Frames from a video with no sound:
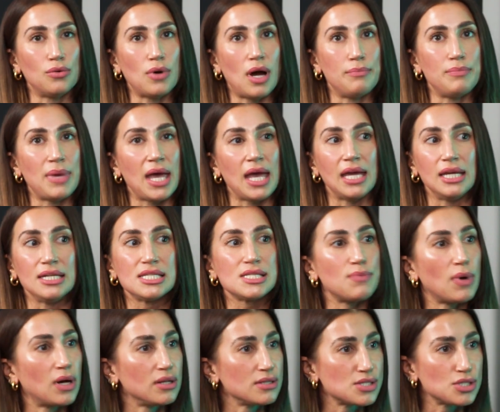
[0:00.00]
a paid
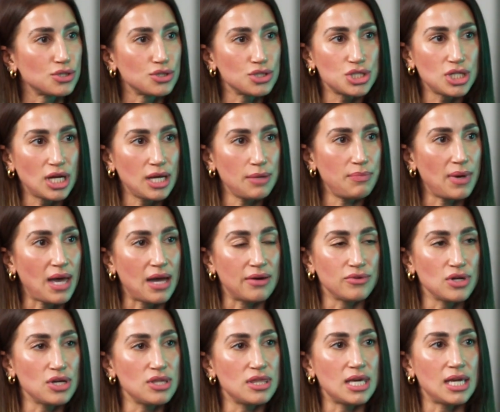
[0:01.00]
sponsorship.
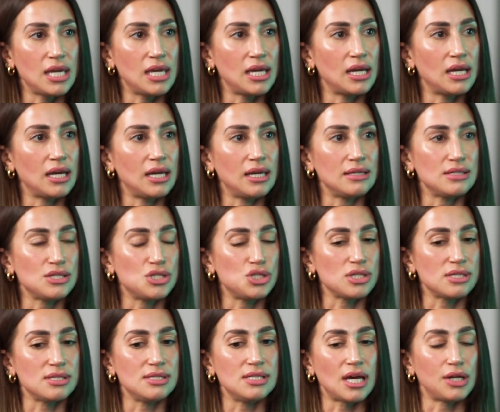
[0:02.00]
Everything is
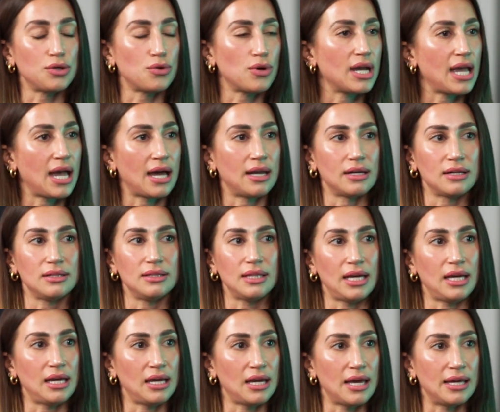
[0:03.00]
just done
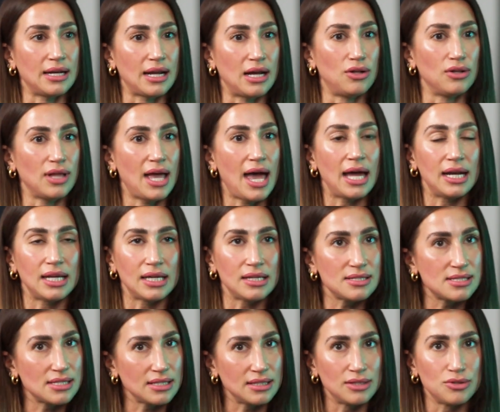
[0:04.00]
organically, and I'll
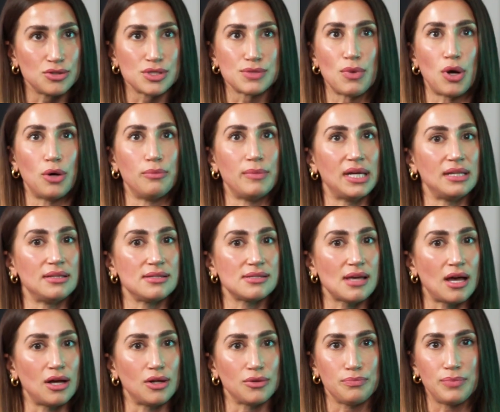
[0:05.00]
edit in those moments.
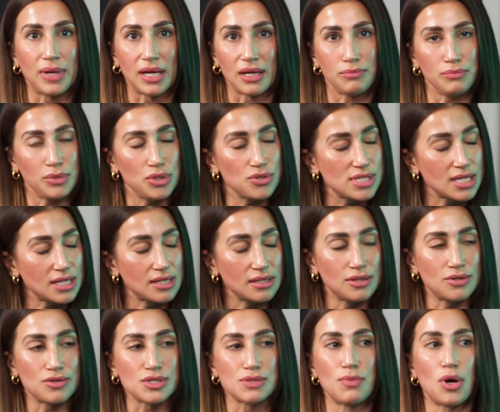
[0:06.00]
I'll pick music in
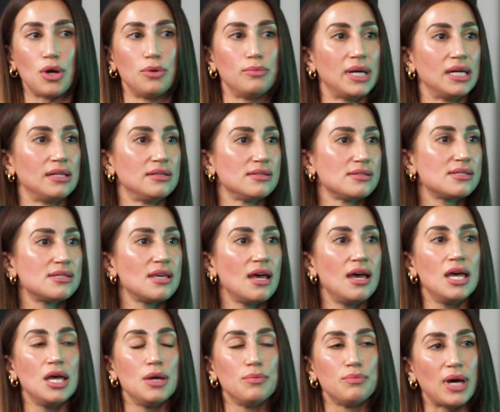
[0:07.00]
those moments,
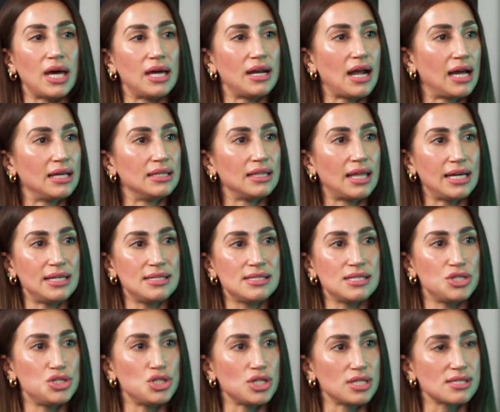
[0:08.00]
but I like
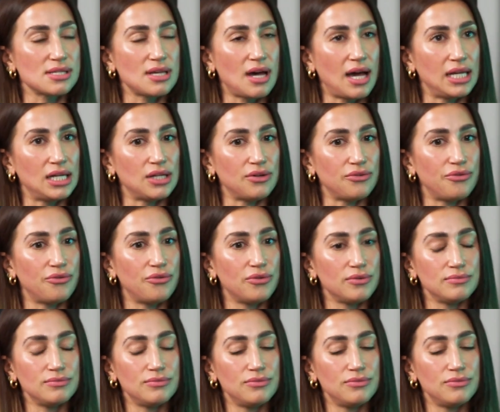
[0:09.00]
to just kind of